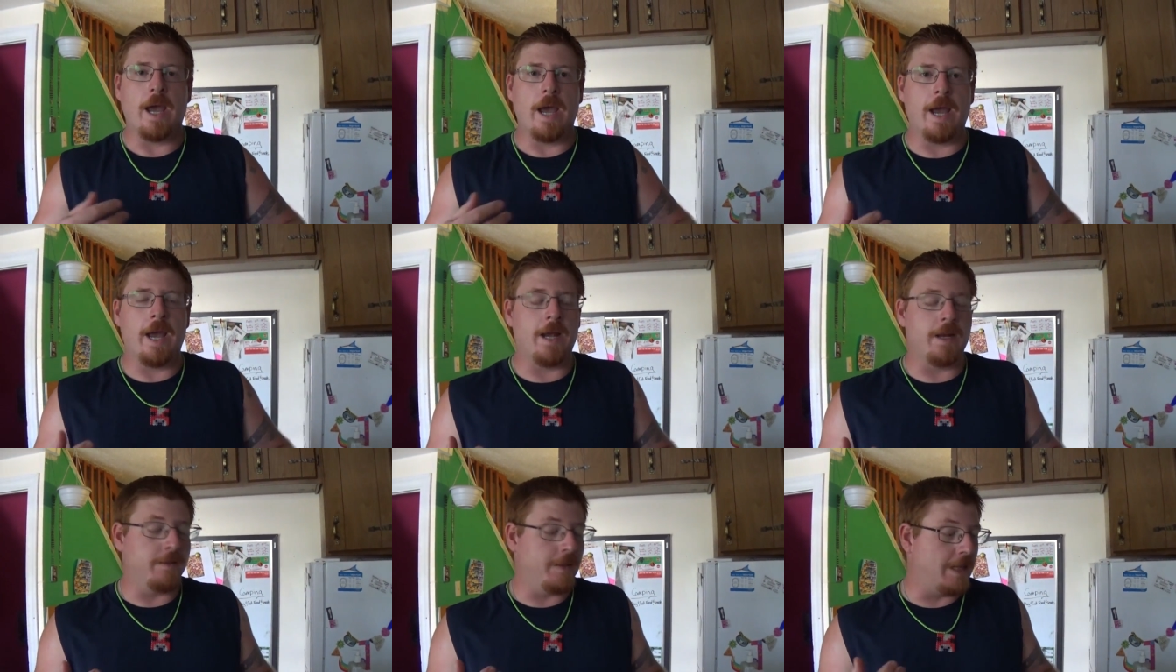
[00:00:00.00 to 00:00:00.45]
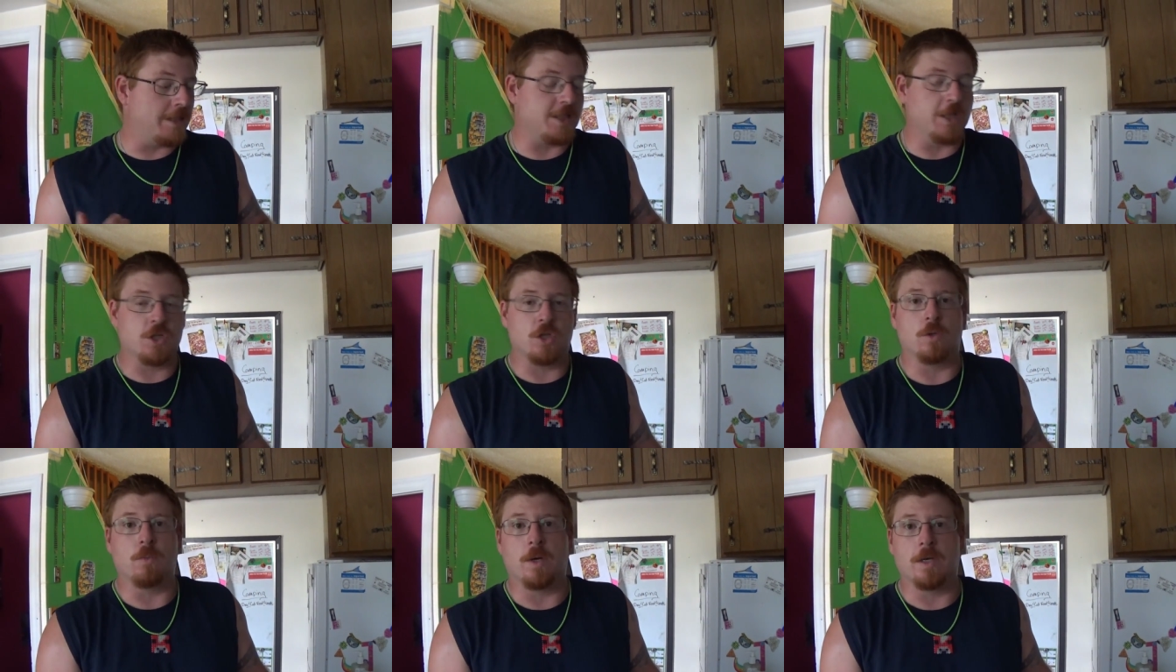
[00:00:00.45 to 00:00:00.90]
And that's
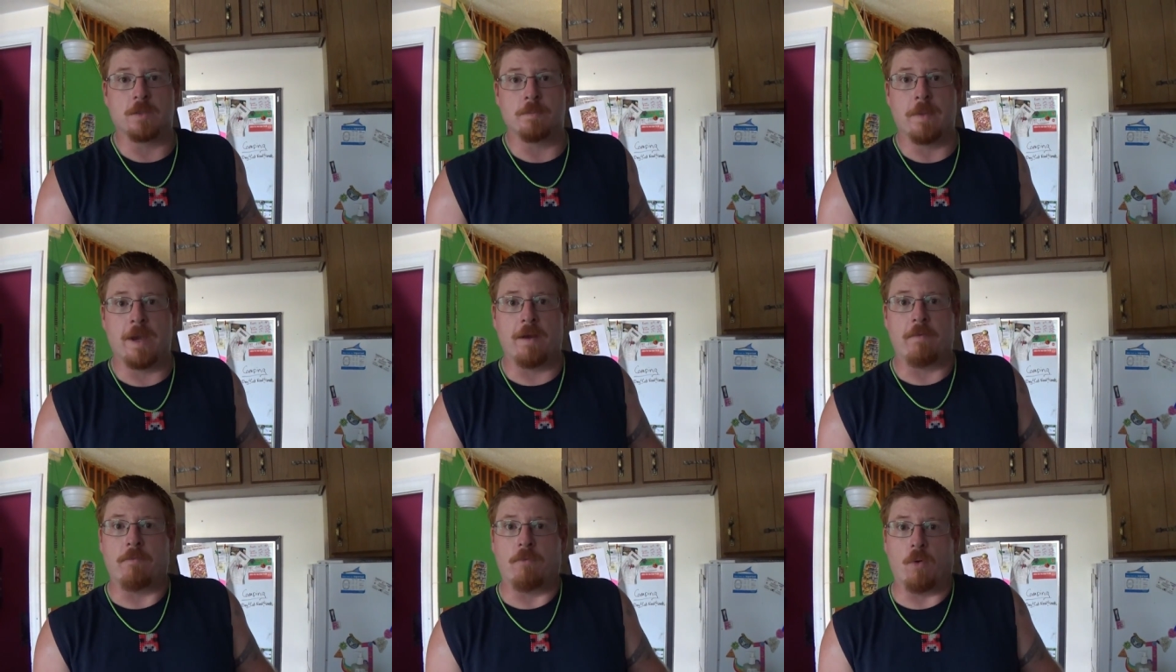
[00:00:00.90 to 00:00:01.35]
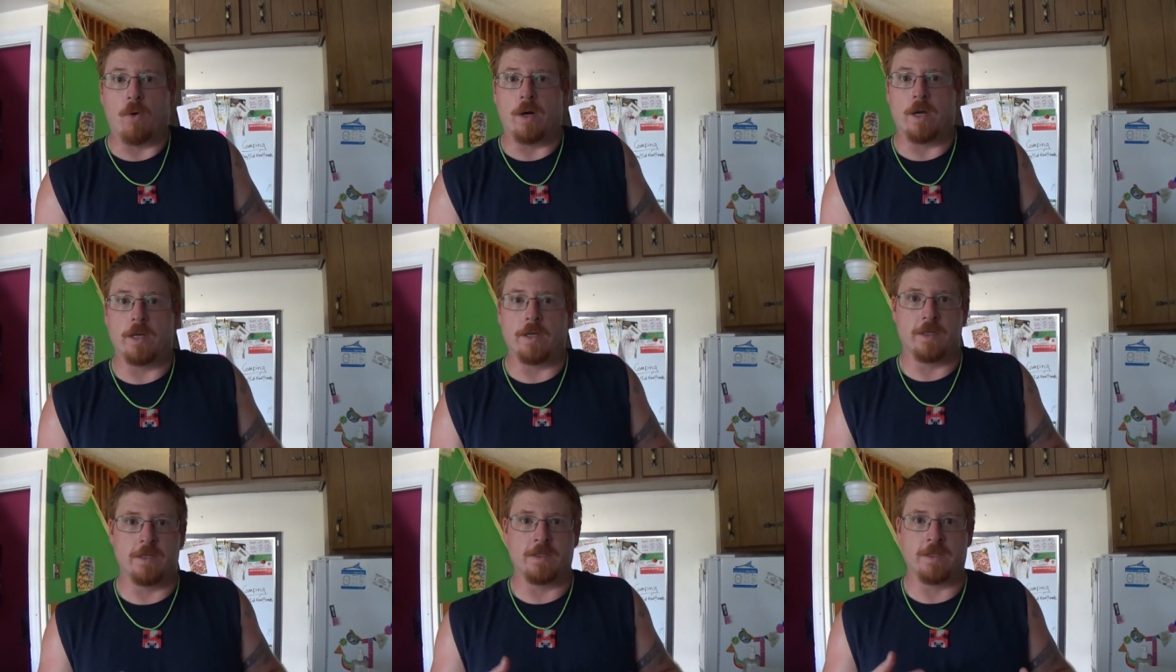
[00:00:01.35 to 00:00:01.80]
actually what it's made for,
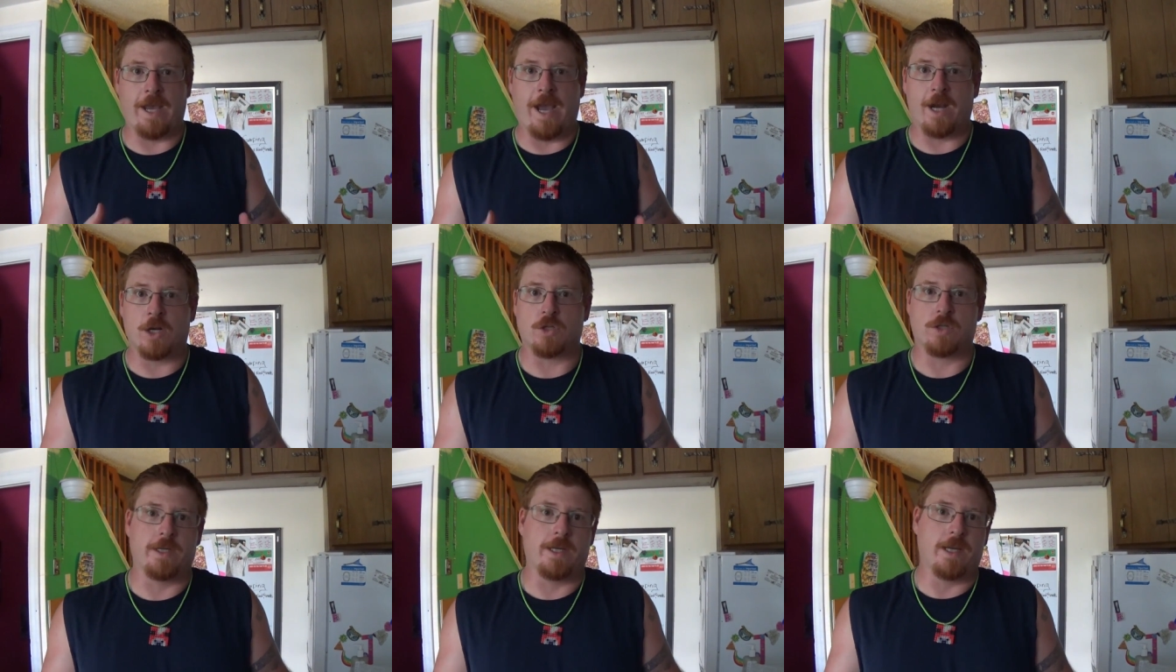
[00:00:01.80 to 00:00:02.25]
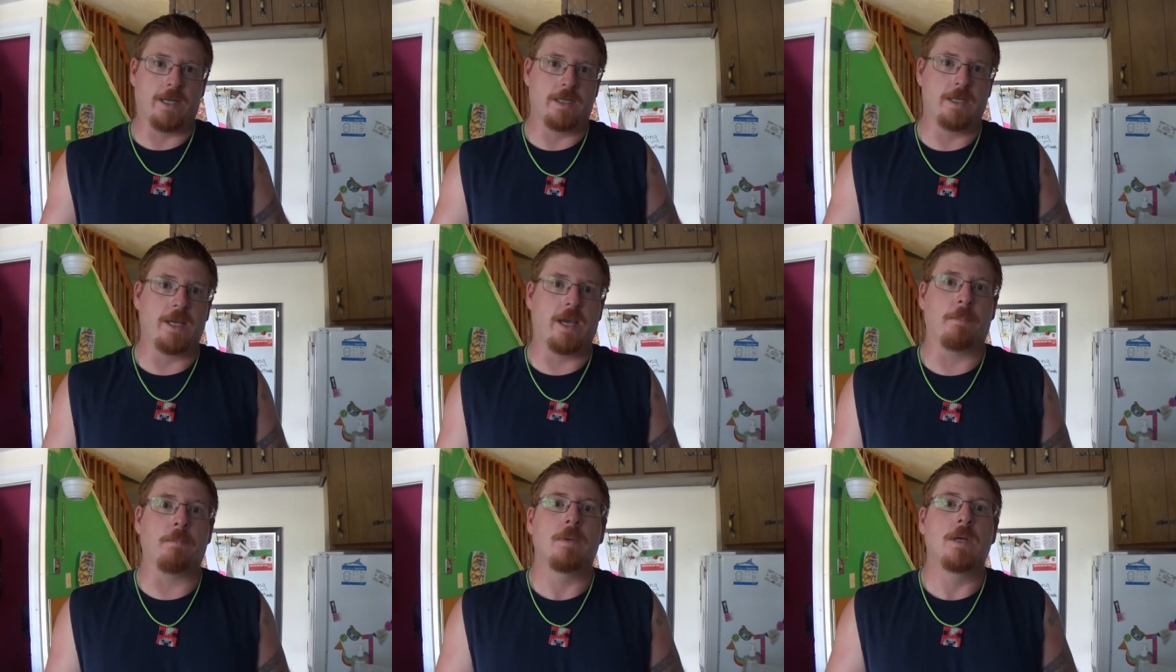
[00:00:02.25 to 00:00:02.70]
is actually a
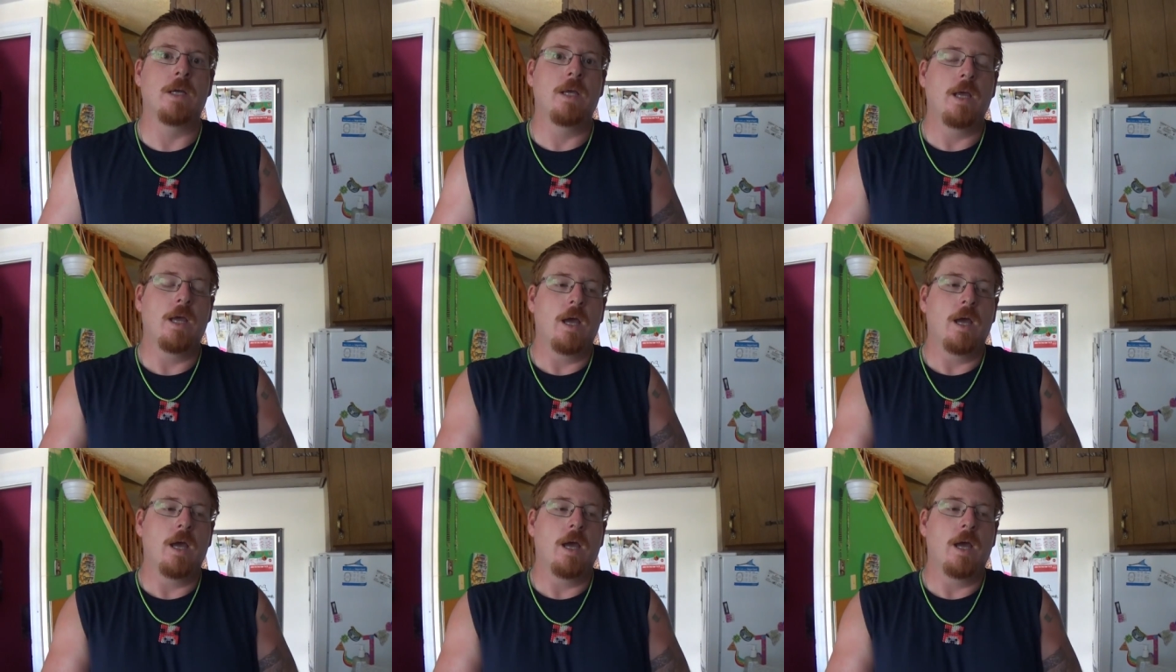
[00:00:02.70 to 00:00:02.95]
dip.